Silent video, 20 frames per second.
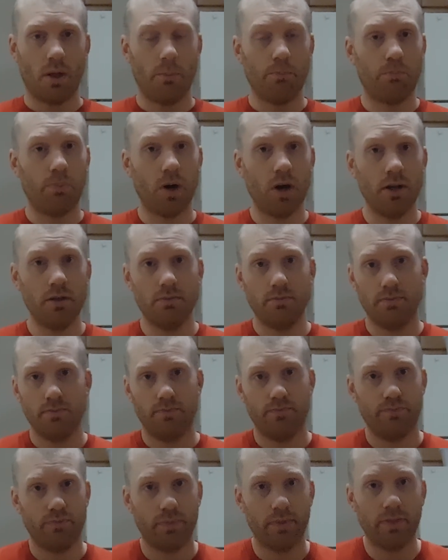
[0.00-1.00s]
But
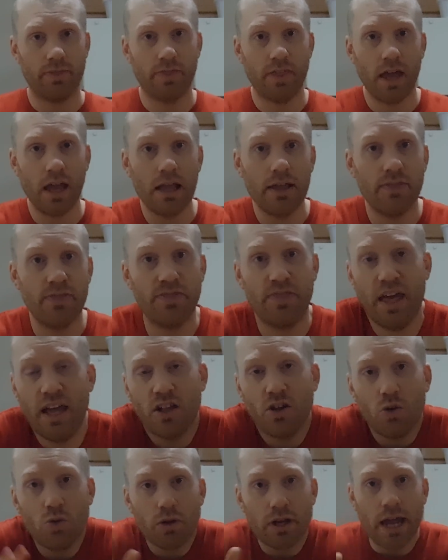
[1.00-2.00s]
they
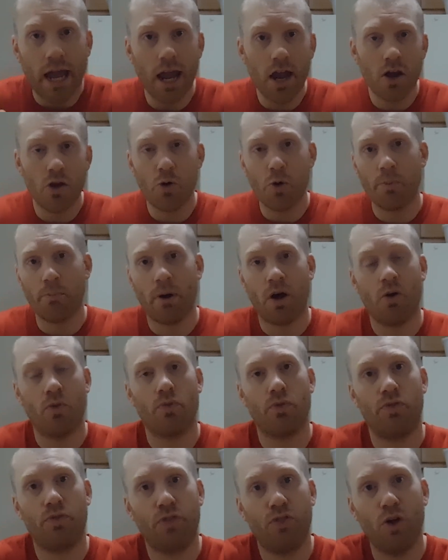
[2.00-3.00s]
don't care
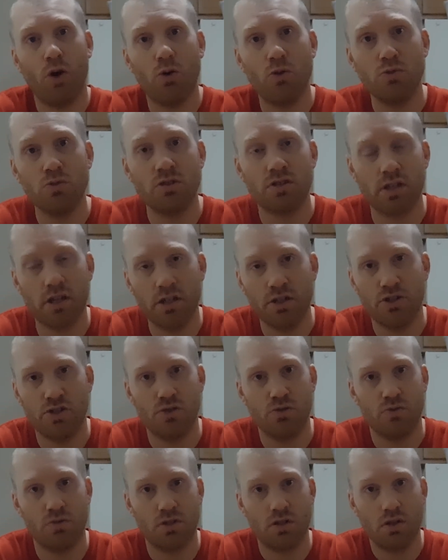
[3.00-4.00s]
about those
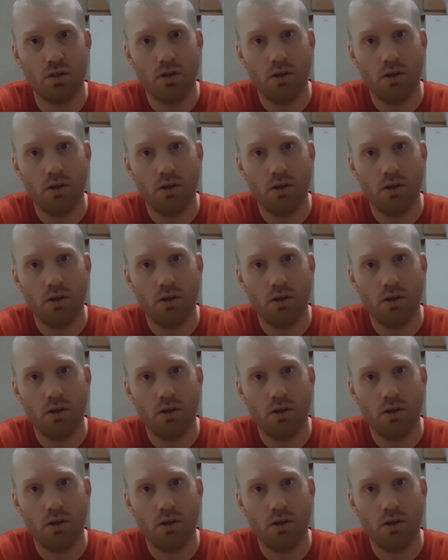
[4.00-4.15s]
issues,